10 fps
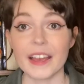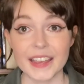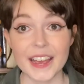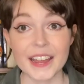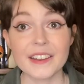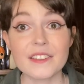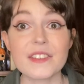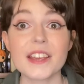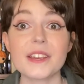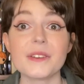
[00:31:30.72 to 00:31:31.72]
Again,
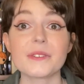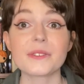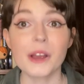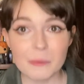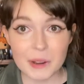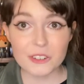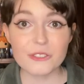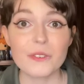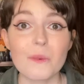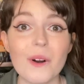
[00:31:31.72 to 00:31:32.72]
thank you so much
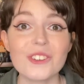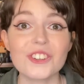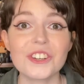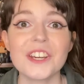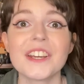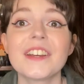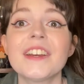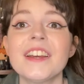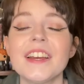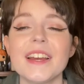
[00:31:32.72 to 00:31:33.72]
for
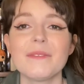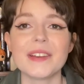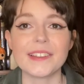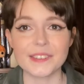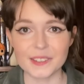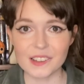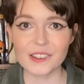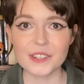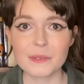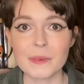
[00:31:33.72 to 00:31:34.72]
watching. It means a
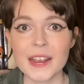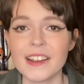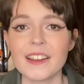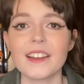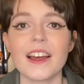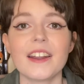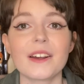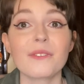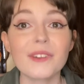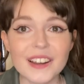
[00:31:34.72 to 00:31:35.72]
lot to me and I
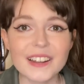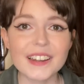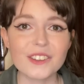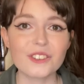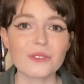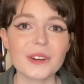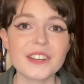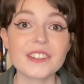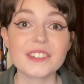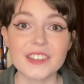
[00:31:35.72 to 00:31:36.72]
really enjoyed
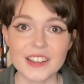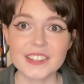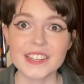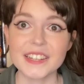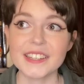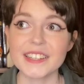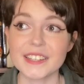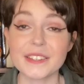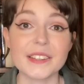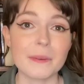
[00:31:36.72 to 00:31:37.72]
discussing
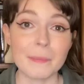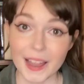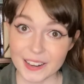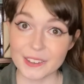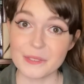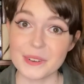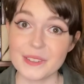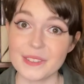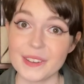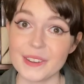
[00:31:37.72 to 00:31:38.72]
this ballad
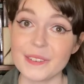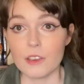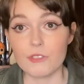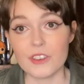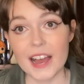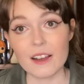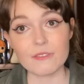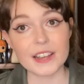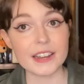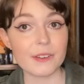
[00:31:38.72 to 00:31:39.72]
with you. If you
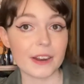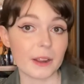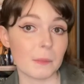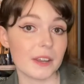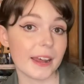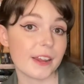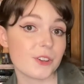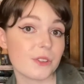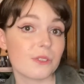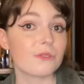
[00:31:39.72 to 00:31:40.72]
have any
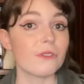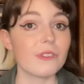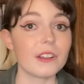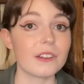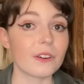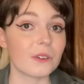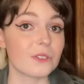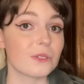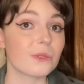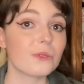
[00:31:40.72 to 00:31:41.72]
recommendations for villain
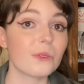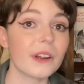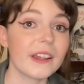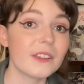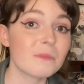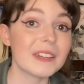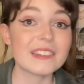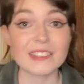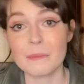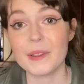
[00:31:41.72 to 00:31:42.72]
origin stories,
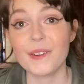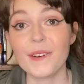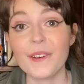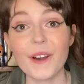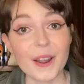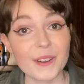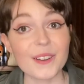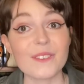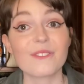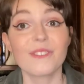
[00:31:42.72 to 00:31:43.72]
please let me know. I'd
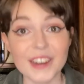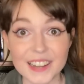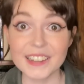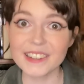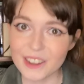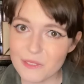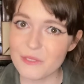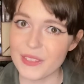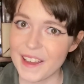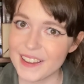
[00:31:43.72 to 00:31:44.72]
really
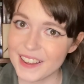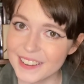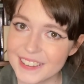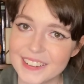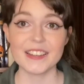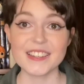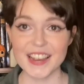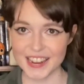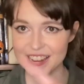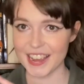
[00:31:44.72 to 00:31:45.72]
love that.
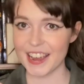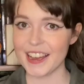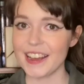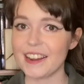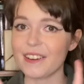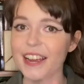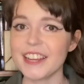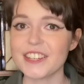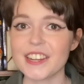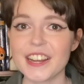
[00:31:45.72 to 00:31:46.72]
Take care and I'll
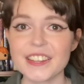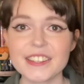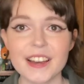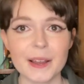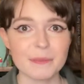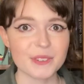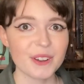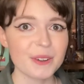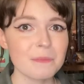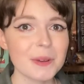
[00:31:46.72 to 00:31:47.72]
catch you next time,
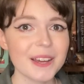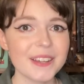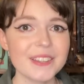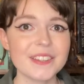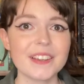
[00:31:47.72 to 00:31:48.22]
Songbirds.